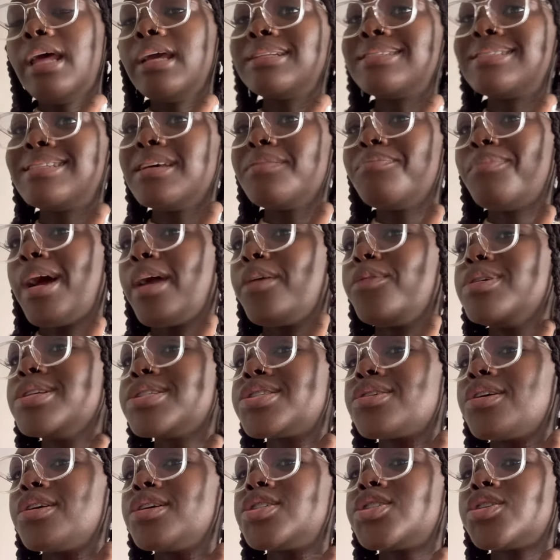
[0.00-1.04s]
did my
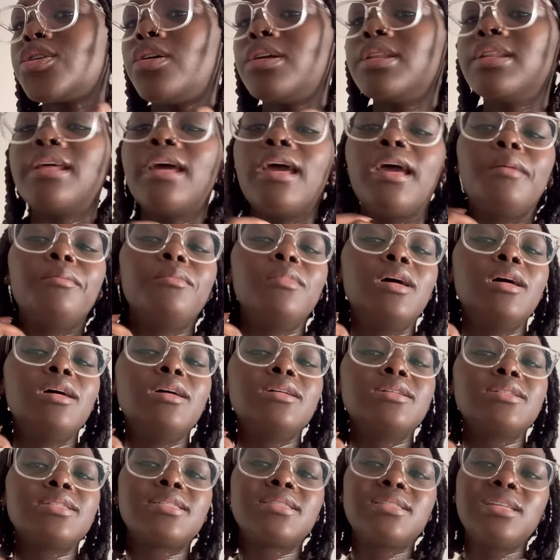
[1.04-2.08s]
research on them.
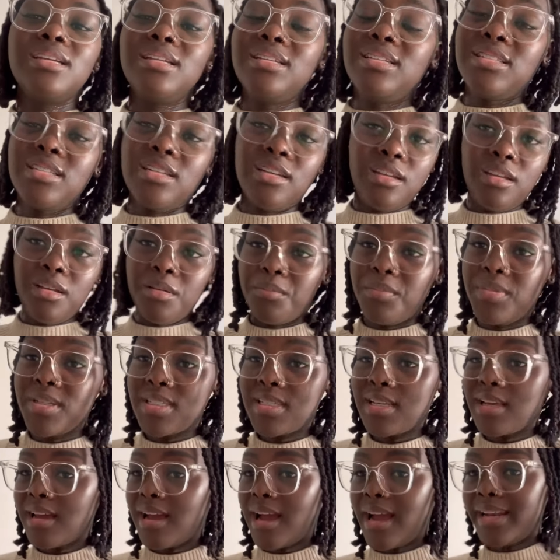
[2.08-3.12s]
Still nje
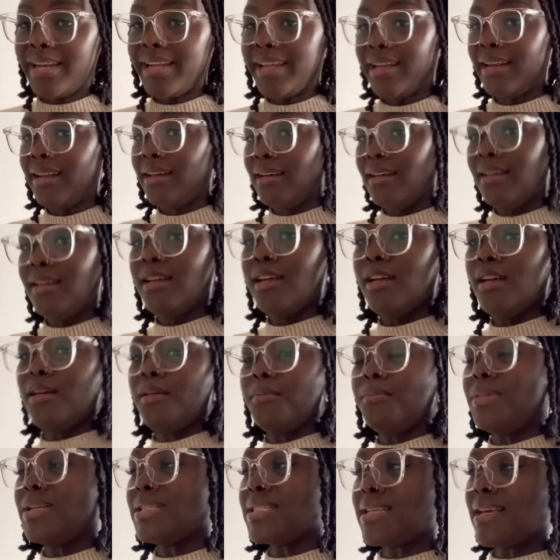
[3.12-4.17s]

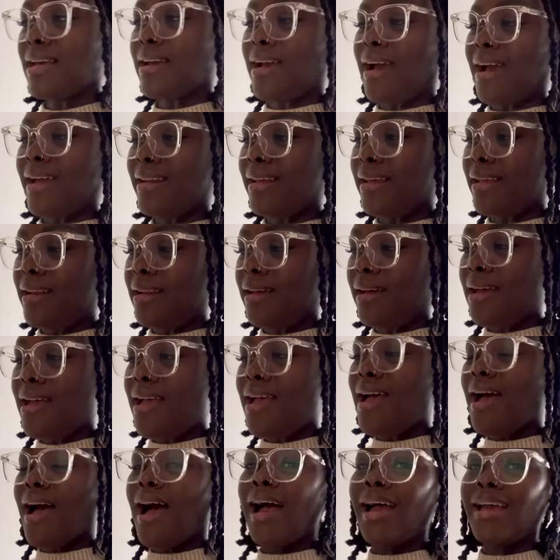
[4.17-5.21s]
bezingkhalela.
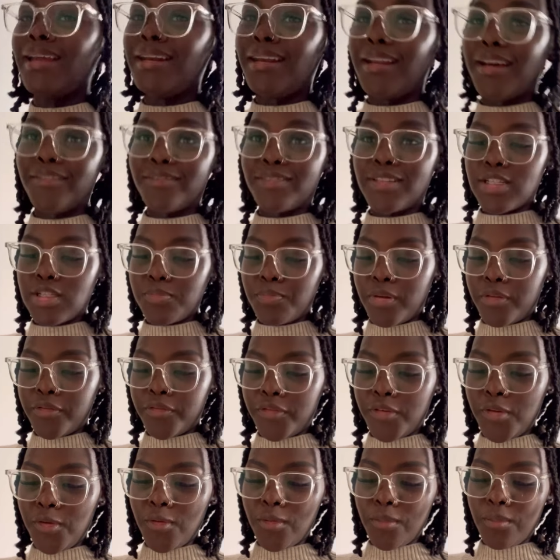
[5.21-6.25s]
I love this
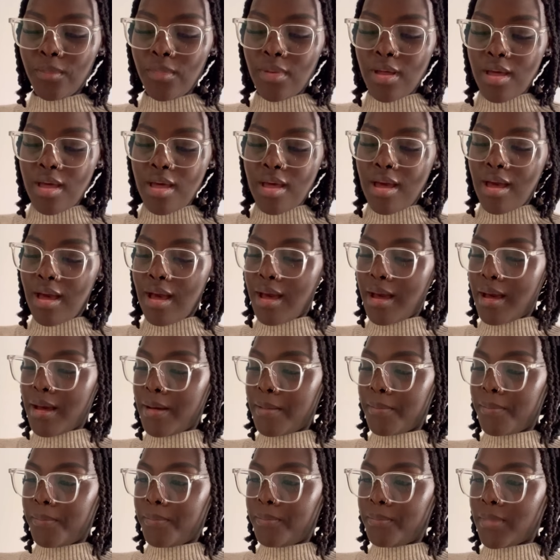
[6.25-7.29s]
perfume.
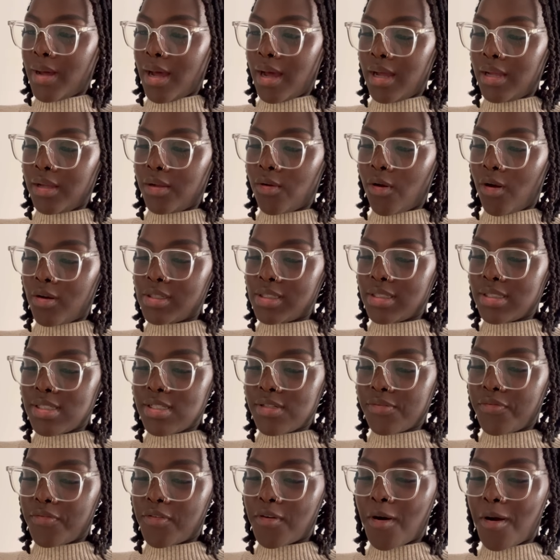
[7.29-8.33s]
I got it
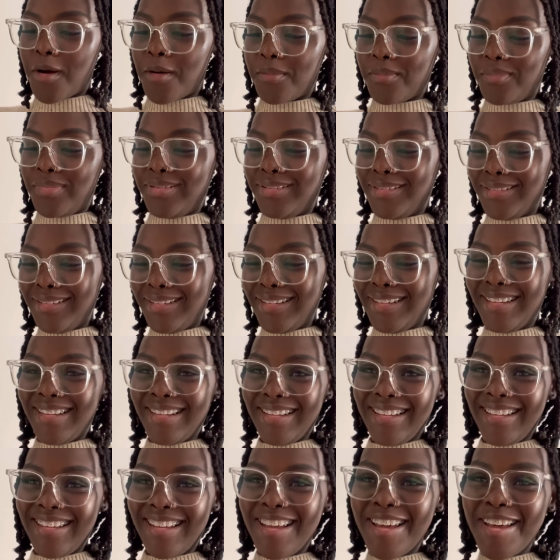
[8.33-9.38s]
from
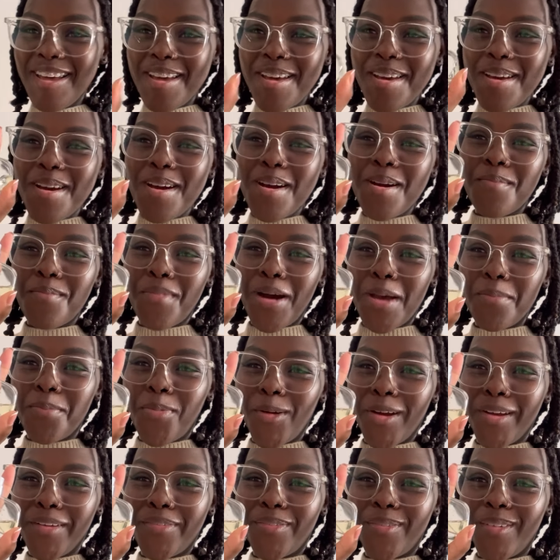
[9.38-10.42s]
my
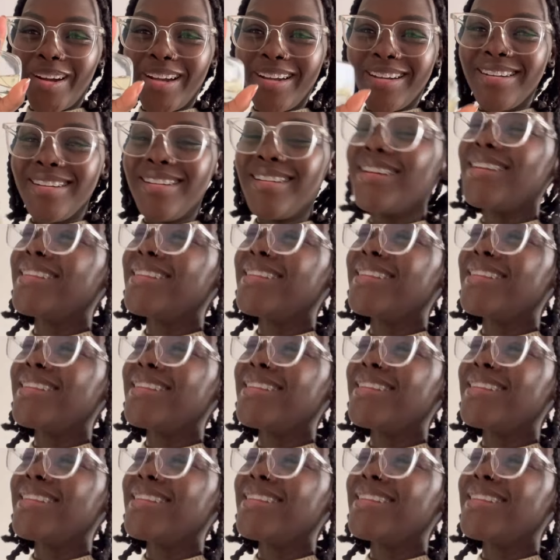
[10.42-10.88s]
boyfriend